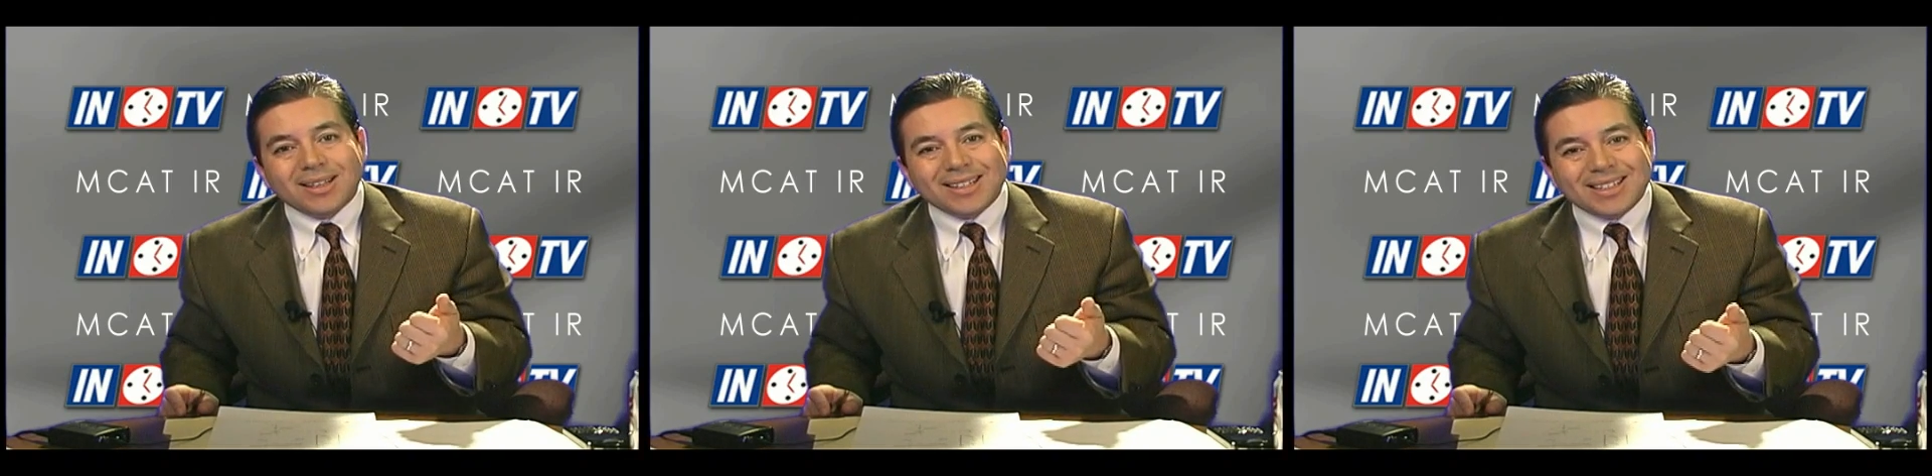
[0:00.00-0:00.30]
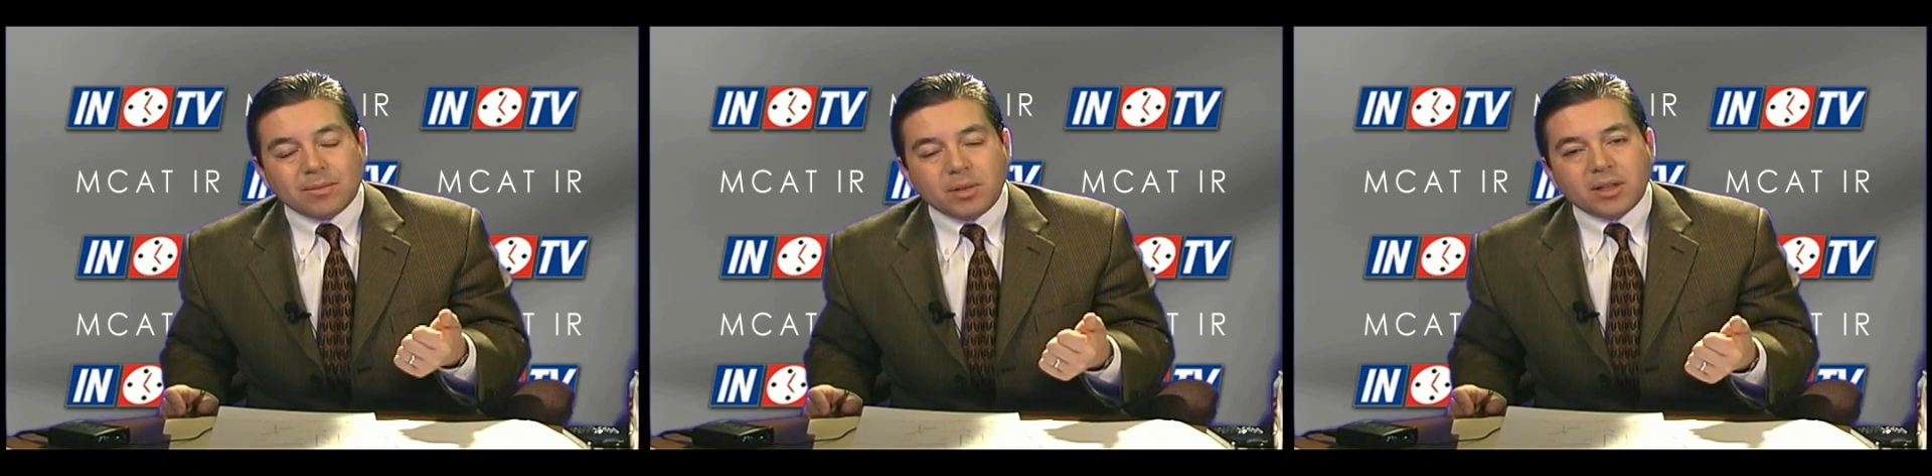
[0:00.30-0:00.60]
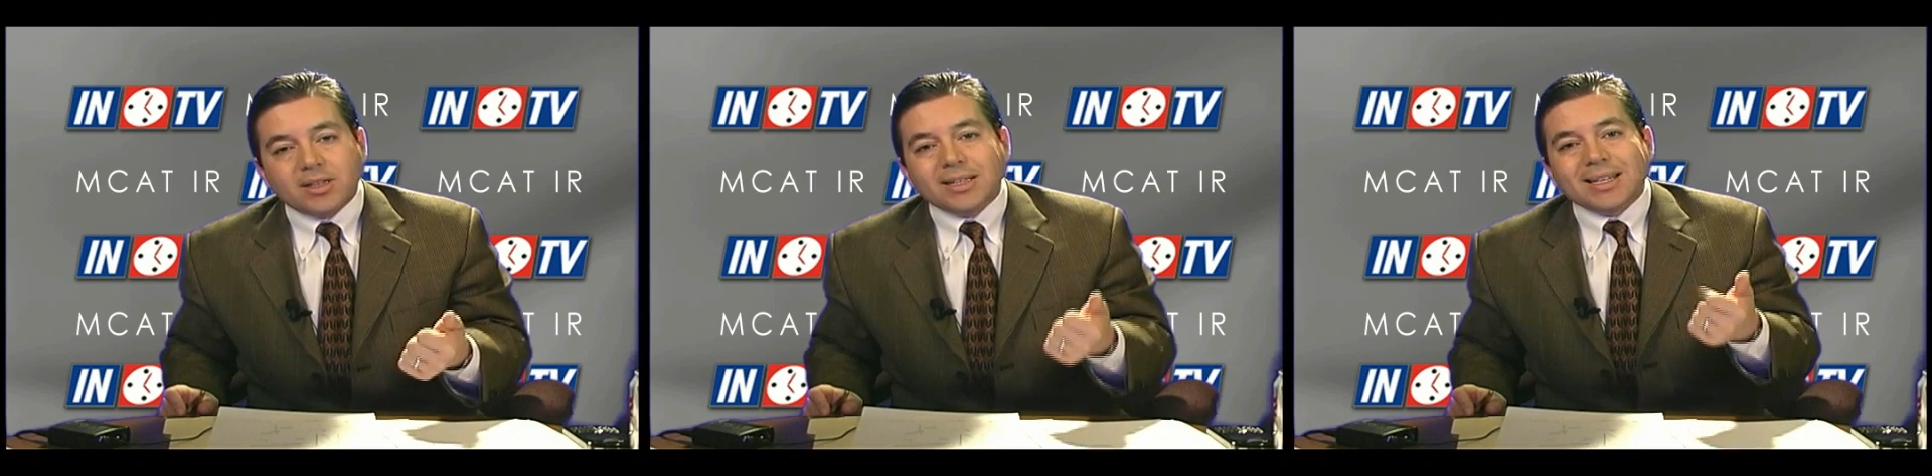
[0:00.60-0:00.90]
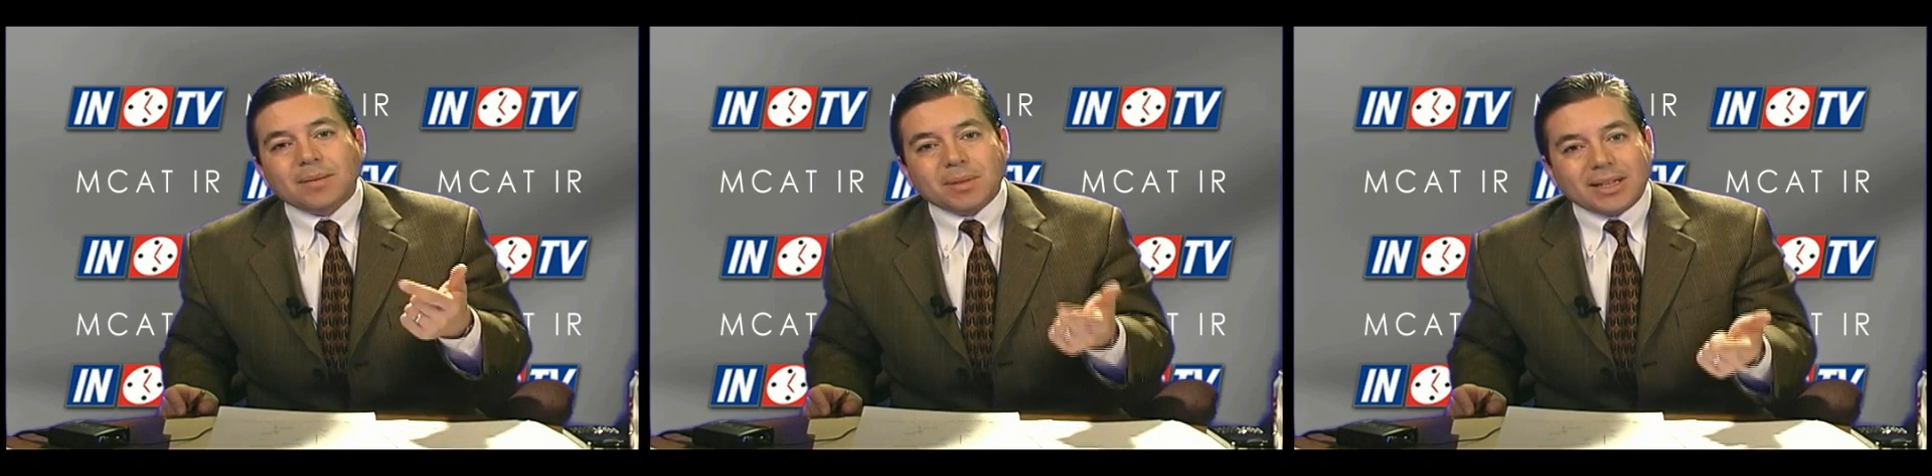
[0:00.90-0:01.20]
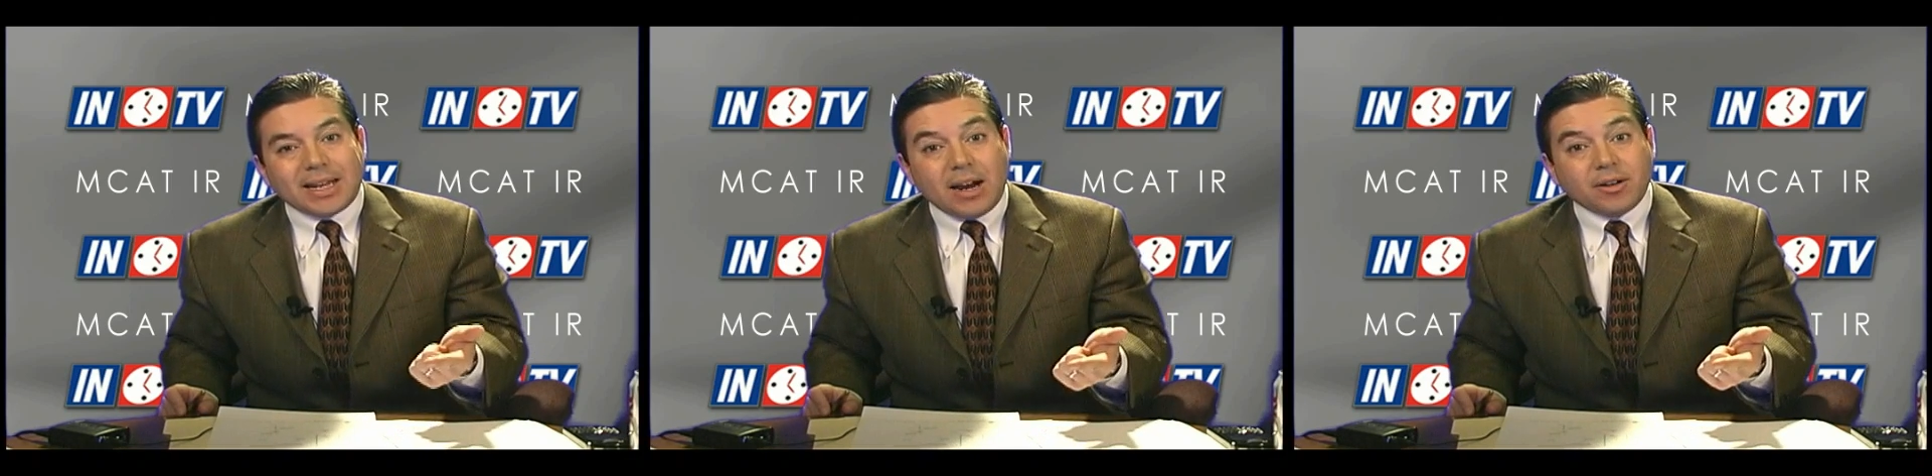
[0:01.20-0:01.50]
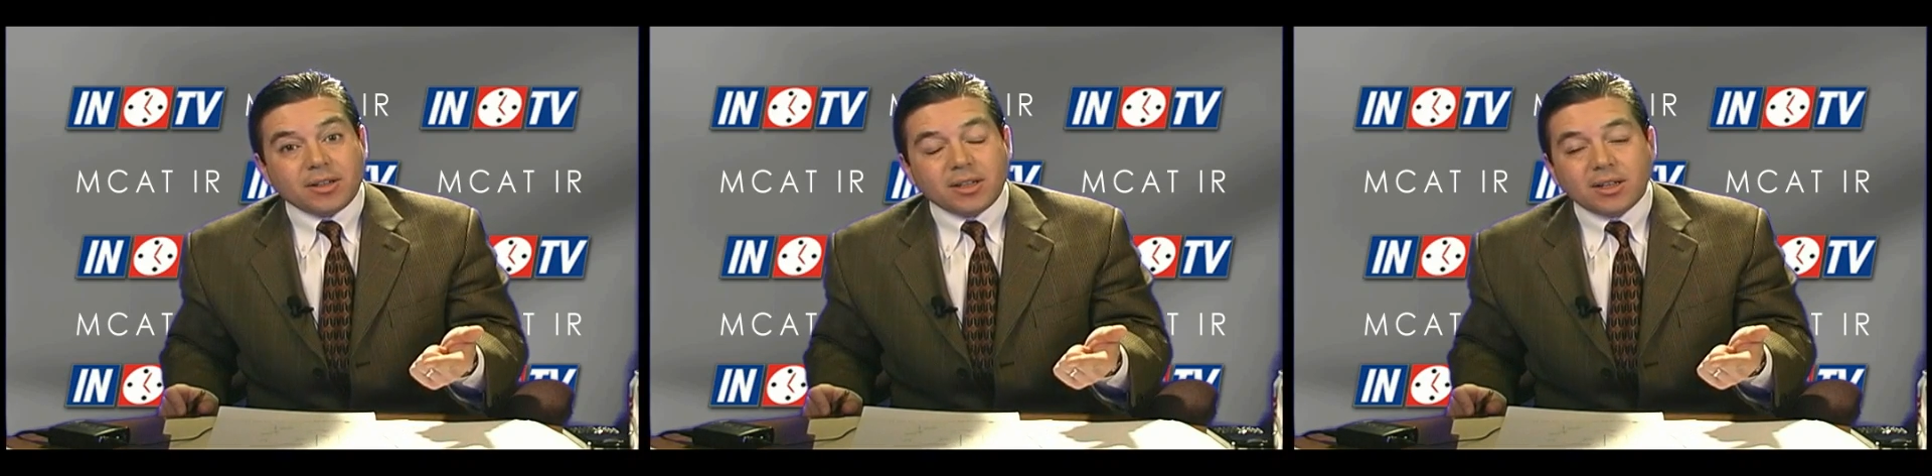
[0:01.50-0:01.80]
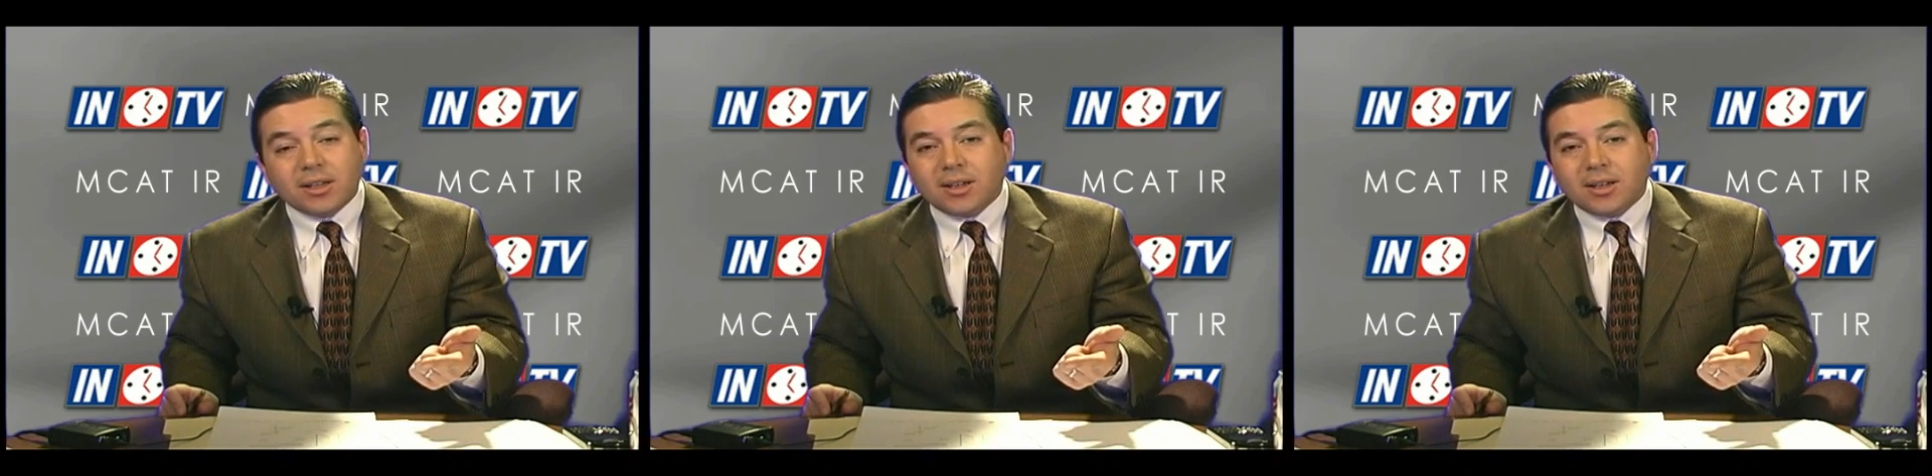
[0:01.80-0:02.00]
stability and planarity.